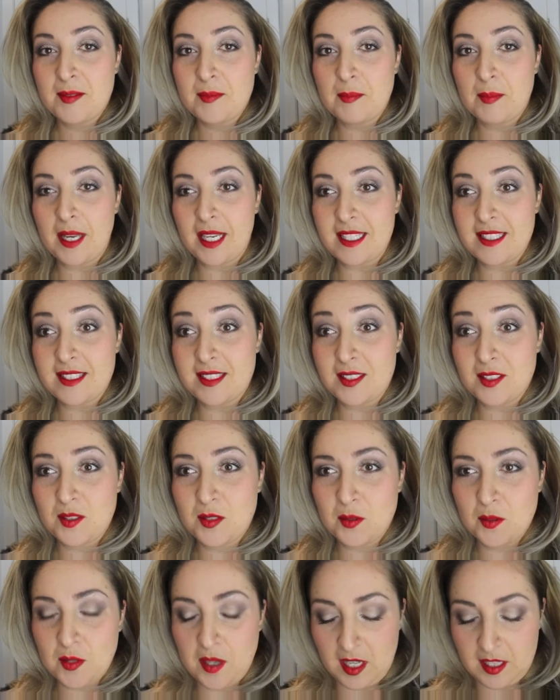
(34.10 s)
mixed
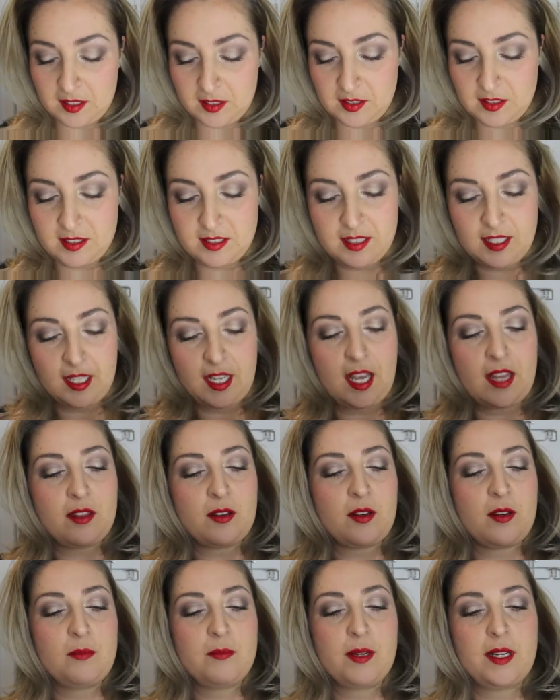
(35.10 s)
two colors
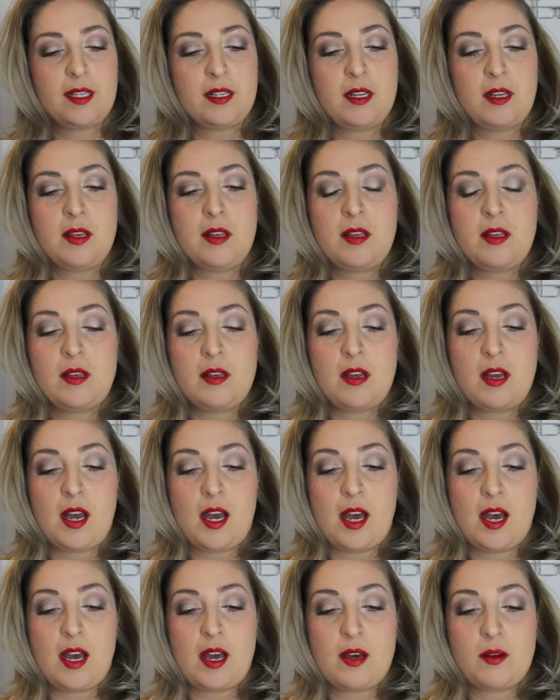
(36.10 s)
together, but
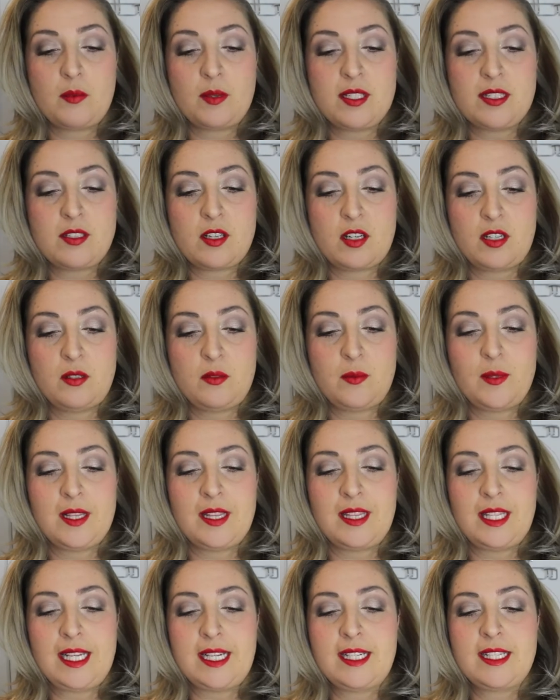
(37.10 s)
we started with
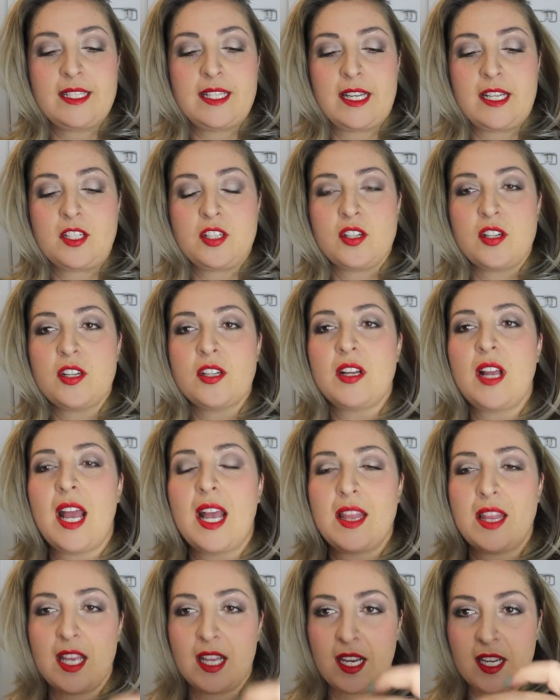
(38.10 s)
Lady Danger
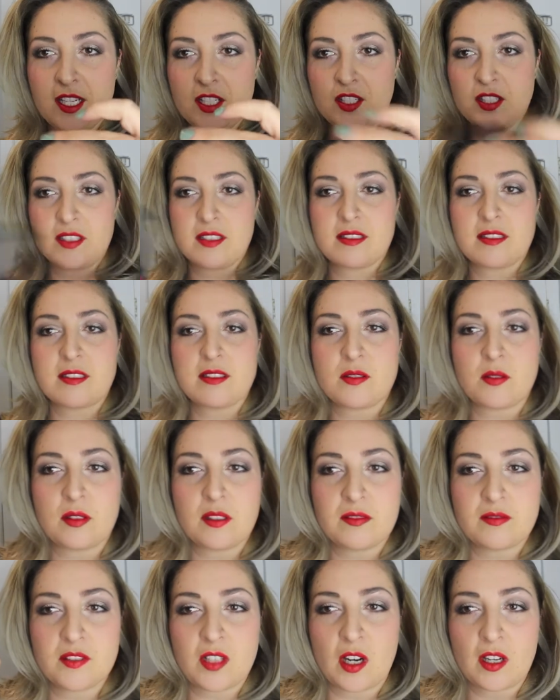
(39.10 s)
and then I just sort
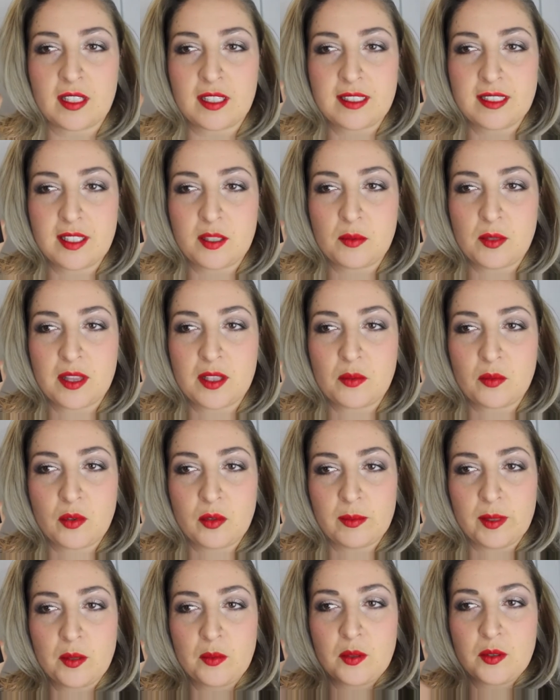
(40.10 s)
of darkened it with the
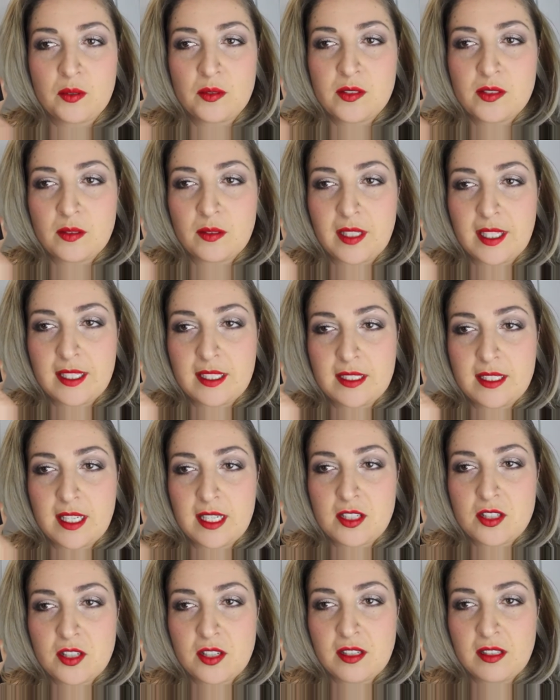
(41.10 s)
Ruby Woo. So Lady
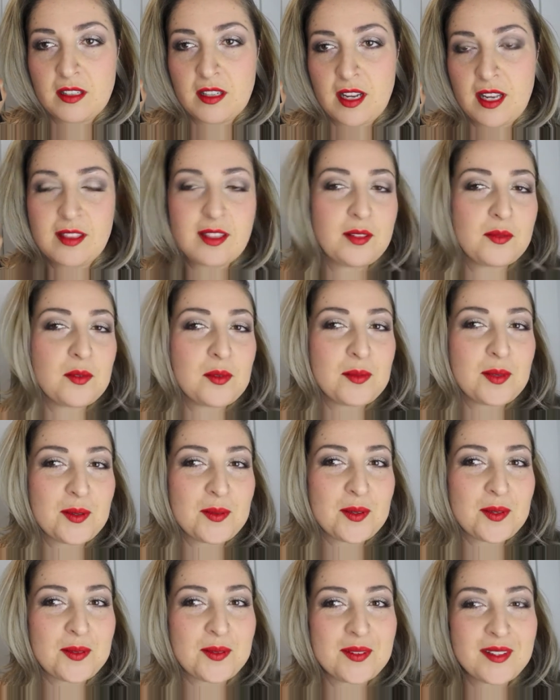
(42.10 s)
Danger and then Ruby
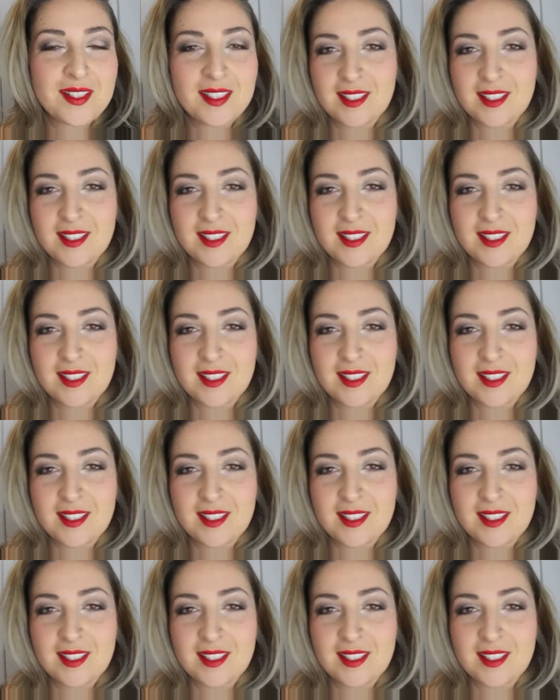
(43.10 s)
Woo.